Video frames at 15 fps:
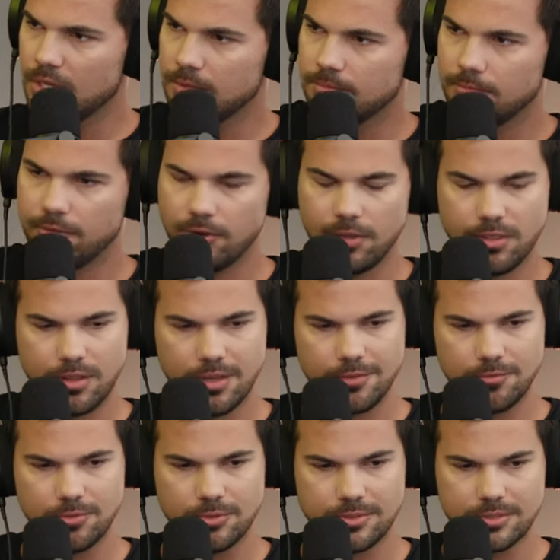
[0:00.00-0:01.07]
Yeah, very
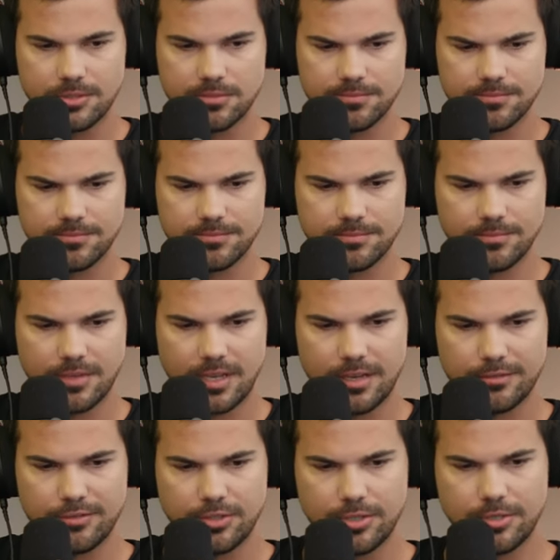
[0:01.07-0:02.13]
thankful to
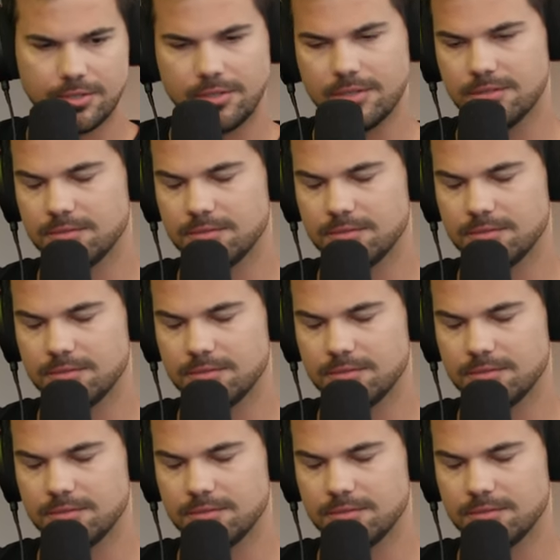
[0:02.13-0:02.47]
have her